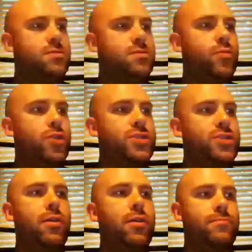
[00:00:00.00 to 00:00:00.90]
much
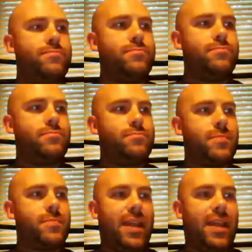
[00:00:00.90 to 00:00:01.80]
about
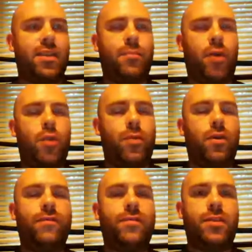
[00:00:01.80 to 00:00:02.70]
it at the moment,
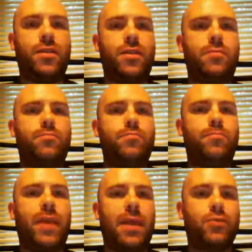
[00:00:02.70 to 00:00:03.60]
other than
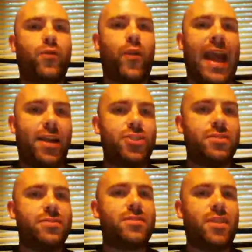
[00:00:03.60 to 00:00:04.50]
people's
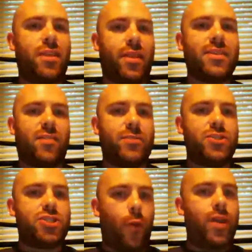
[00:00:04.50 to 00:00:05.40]
reactions to things they've been
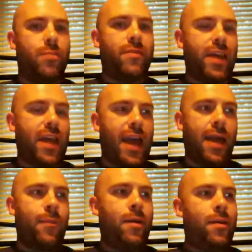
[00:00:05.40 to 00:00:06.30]
showing them of the game,